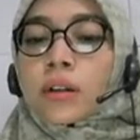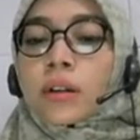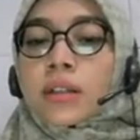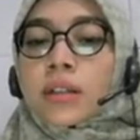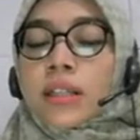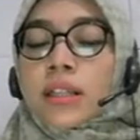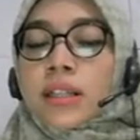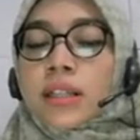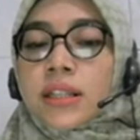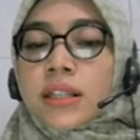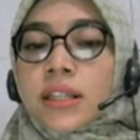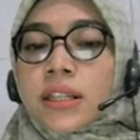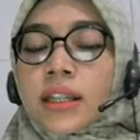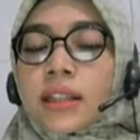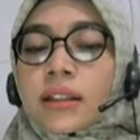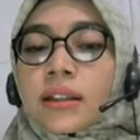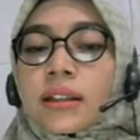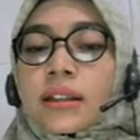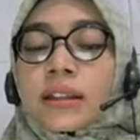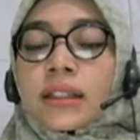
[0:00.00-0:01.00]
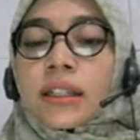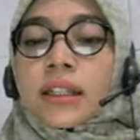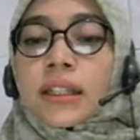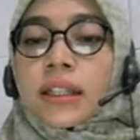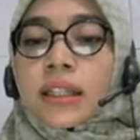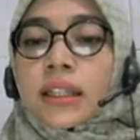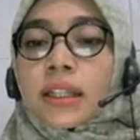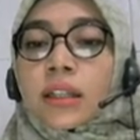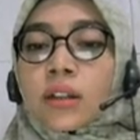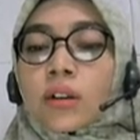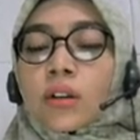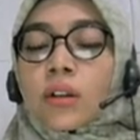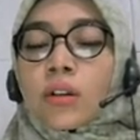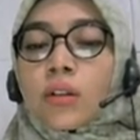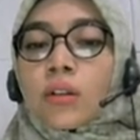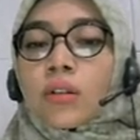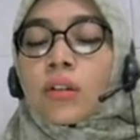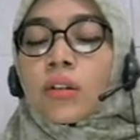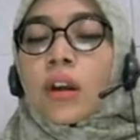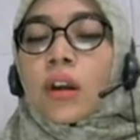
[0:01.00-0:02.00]
such as in a lyric,
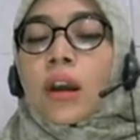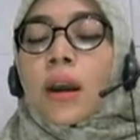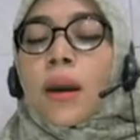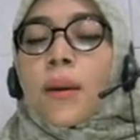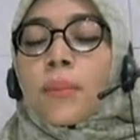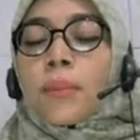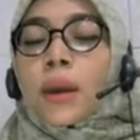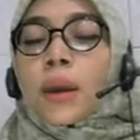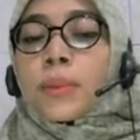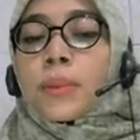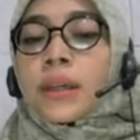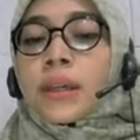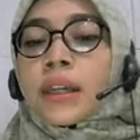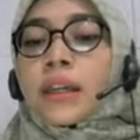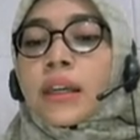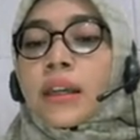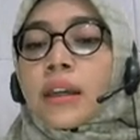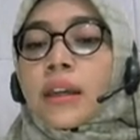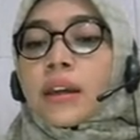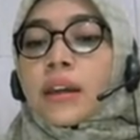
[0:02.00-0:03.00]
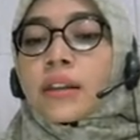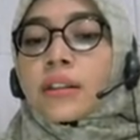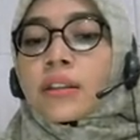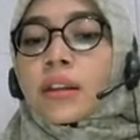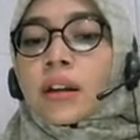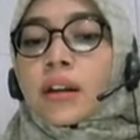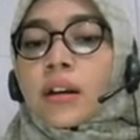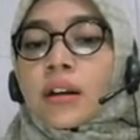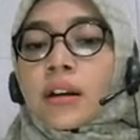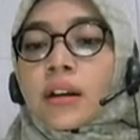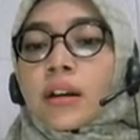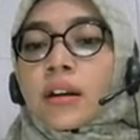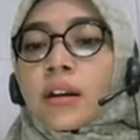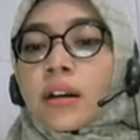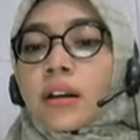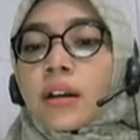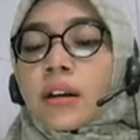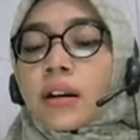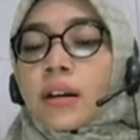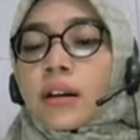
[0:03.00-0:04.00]
or maybe in a